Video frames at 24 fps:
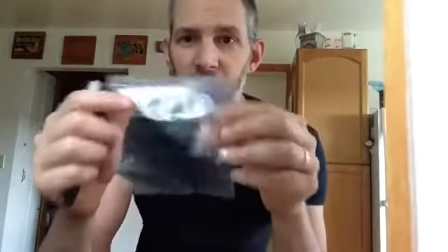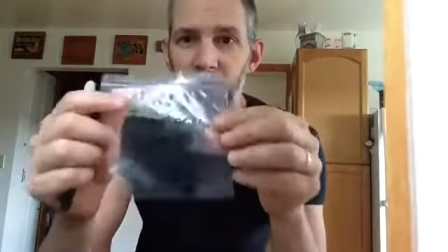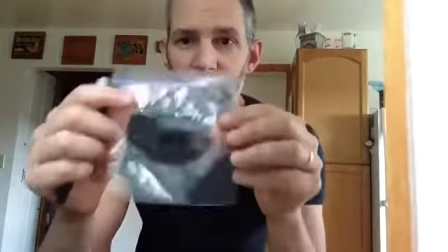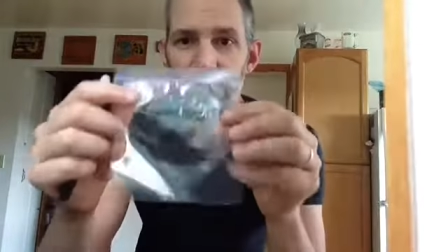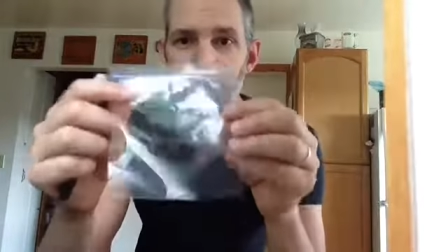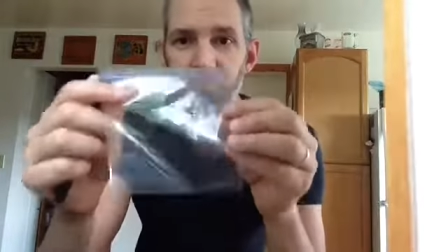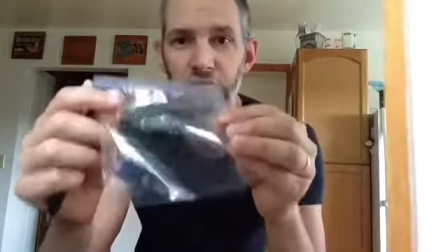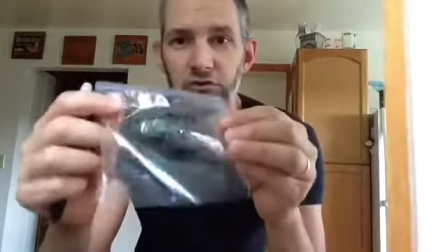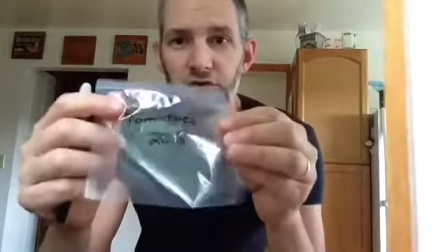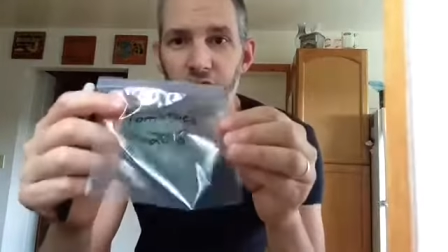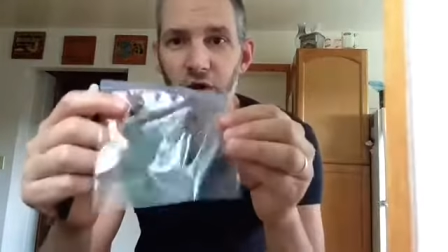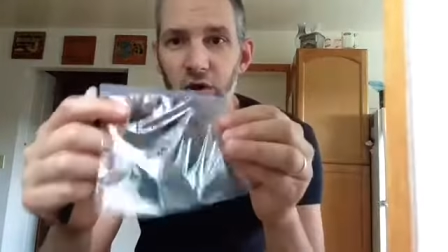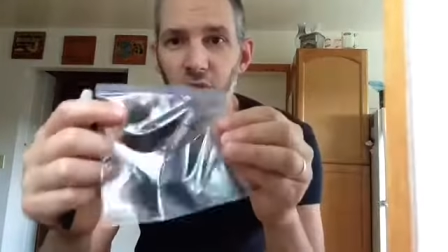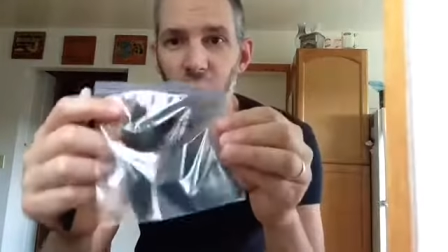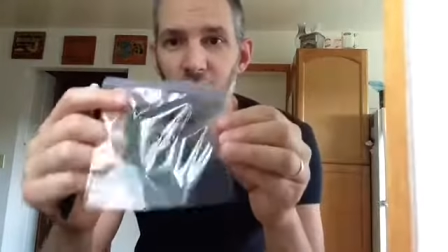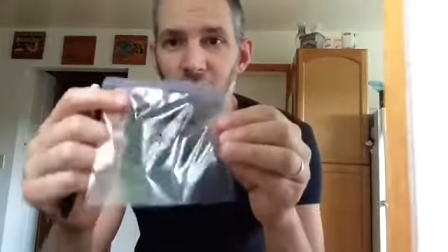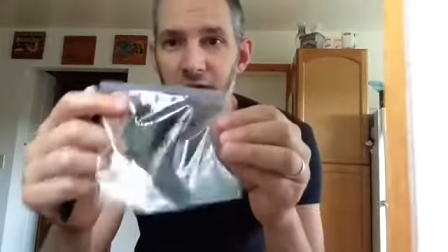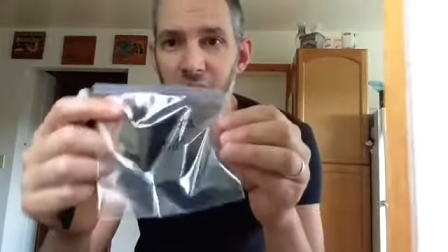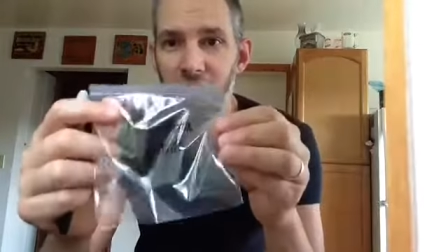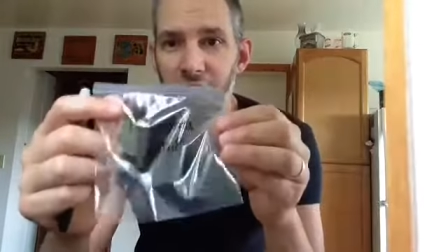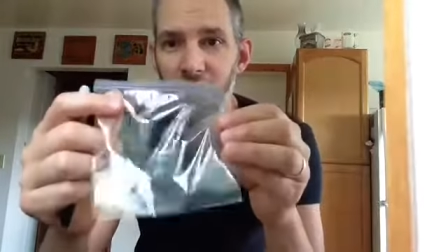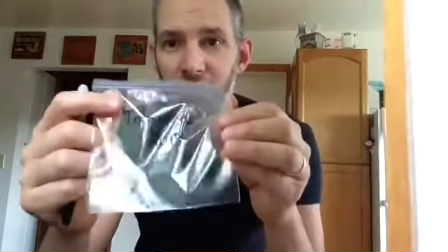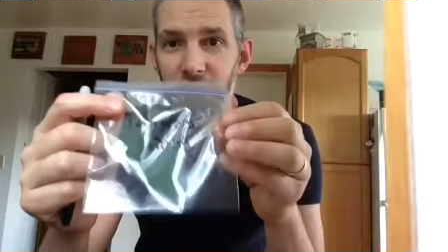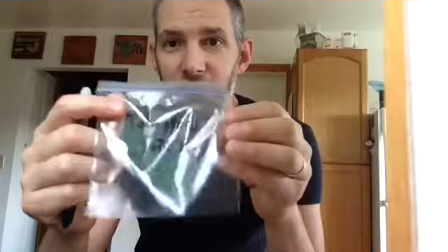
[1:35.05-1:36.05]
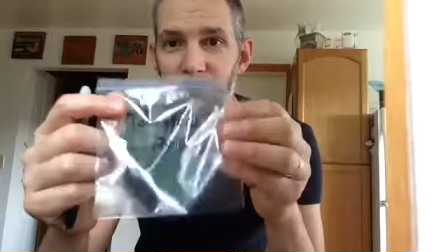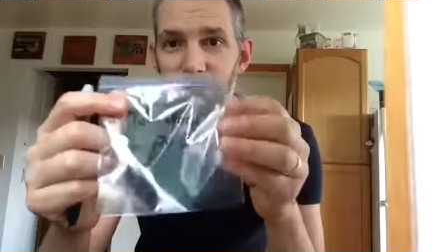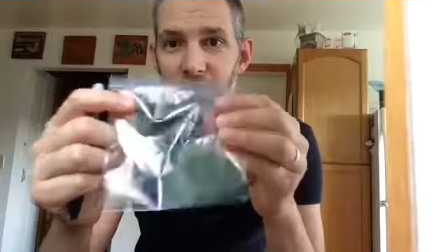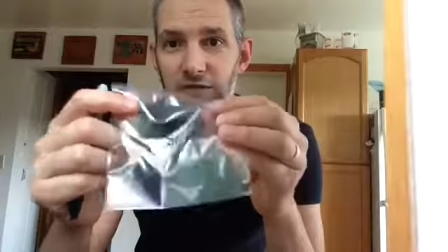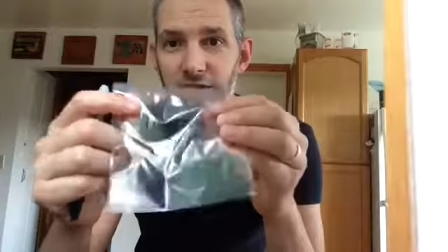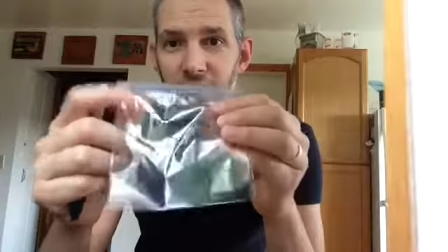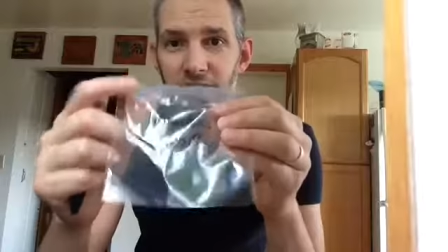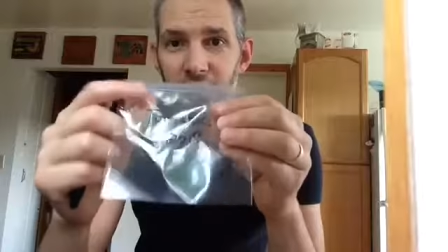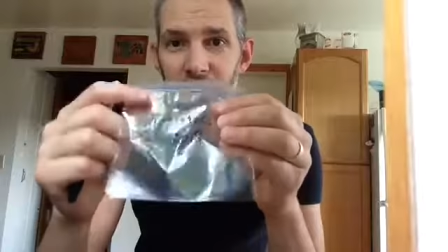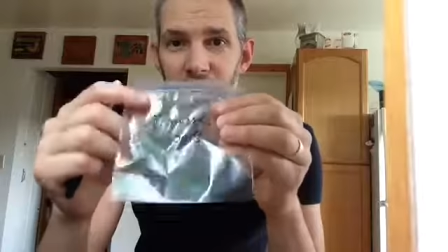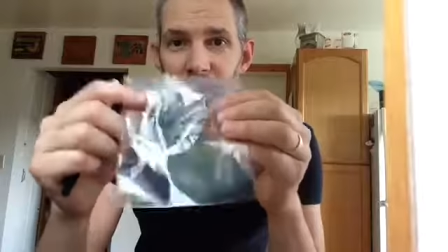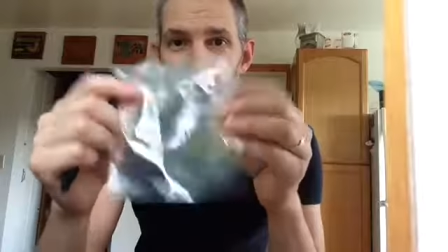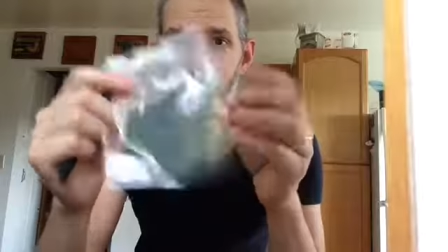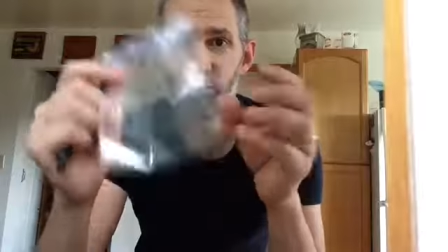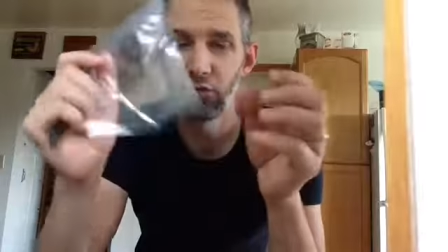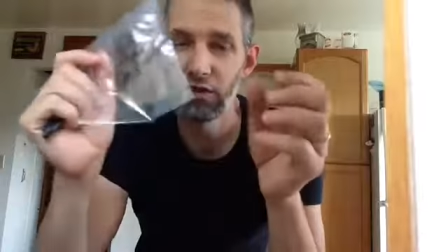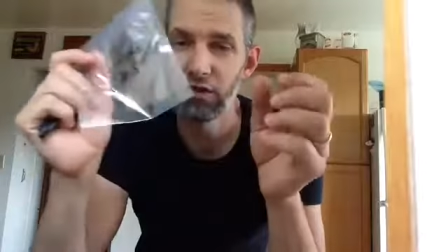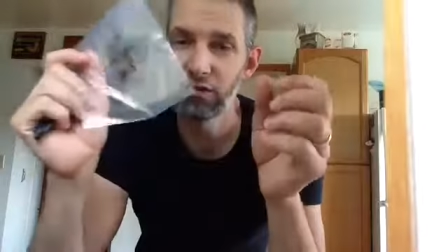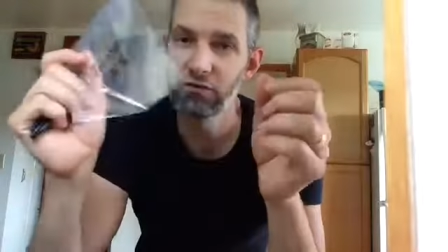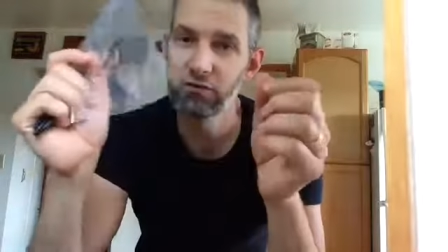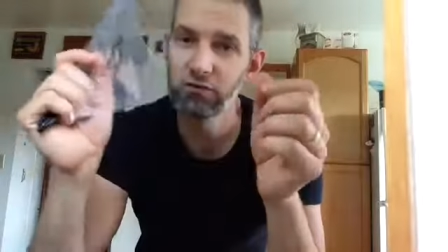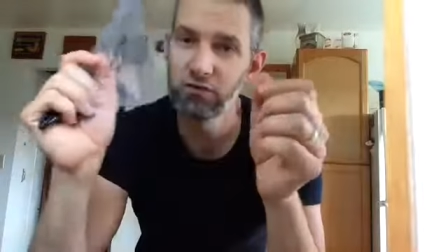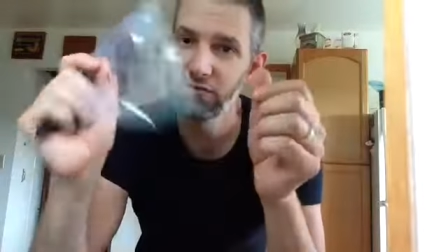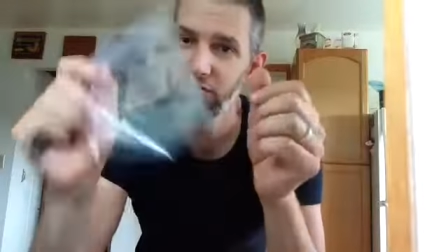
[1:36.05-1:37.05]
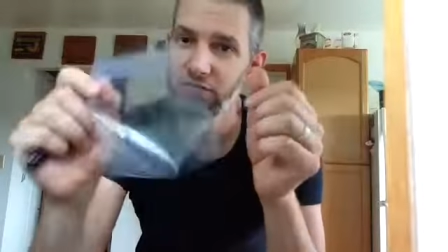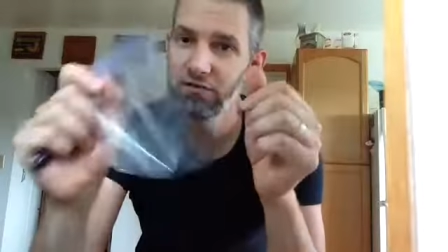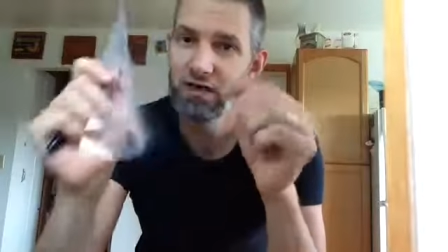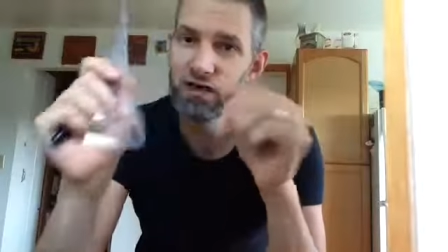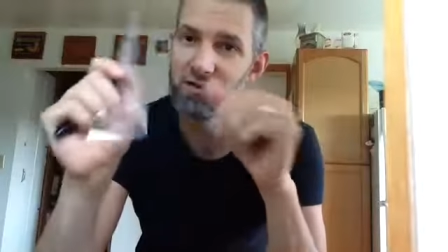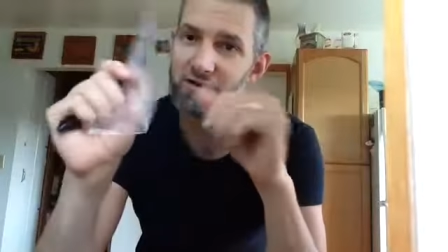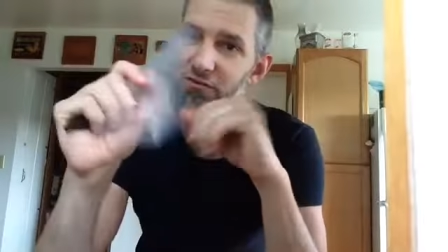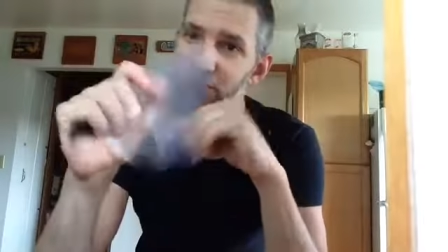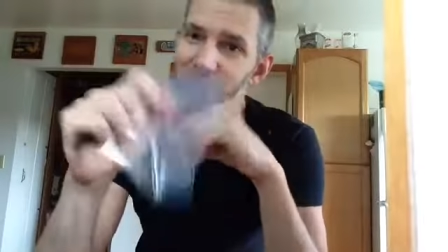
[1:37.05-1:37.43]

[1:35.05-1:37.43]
so that you know what kind of seeds they are when you decide